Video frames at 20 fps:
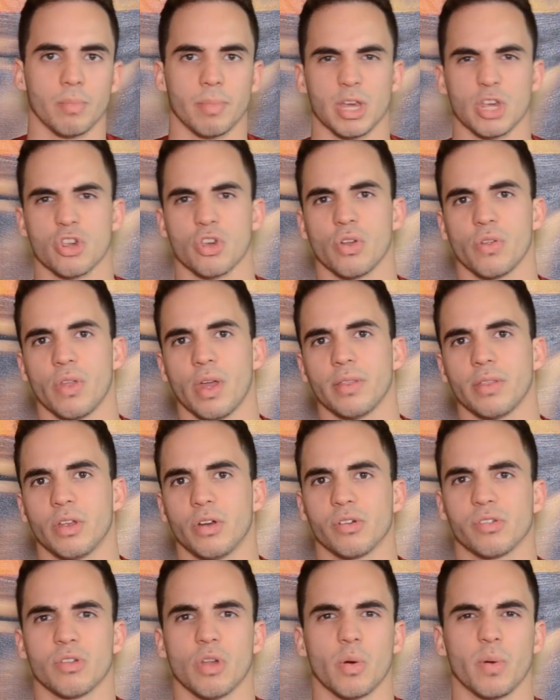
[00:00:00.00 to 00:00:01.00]
make sure that
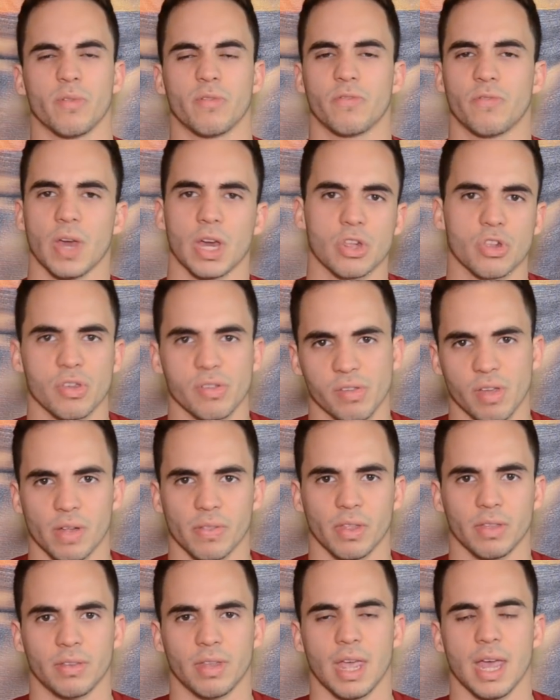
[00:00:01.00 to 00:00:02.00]
there's no infections
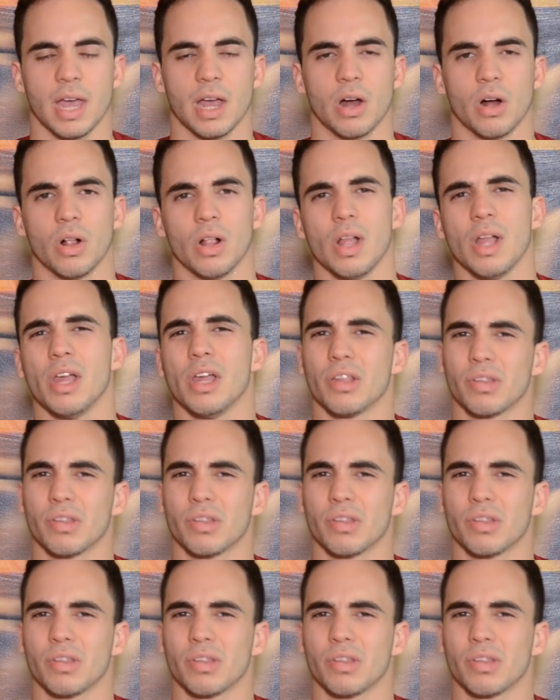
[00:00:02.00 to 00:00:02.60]
on the tail.